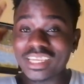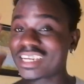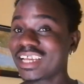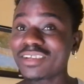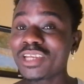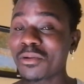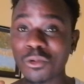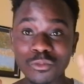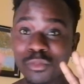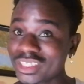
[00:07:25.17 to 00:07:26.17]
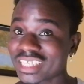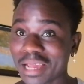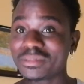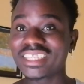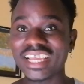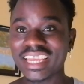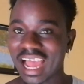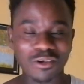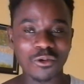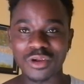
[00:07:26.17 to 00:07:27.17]
They were Muslims there, they
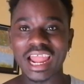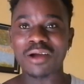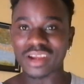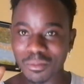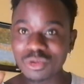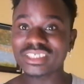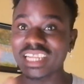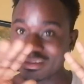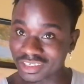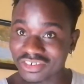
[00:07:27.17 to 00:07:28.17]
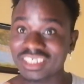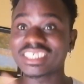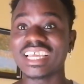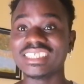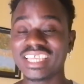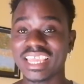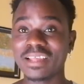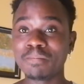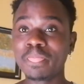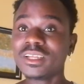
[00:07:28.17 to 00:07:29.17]
are not go loud. Now Muslims, Christians
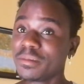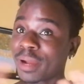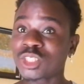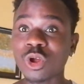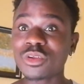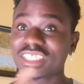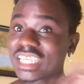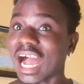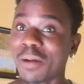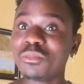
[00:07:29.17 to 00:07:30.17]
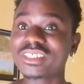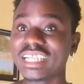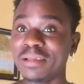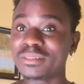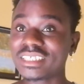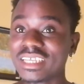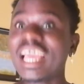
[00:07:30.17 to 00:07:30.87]
they. The majority are Muslims.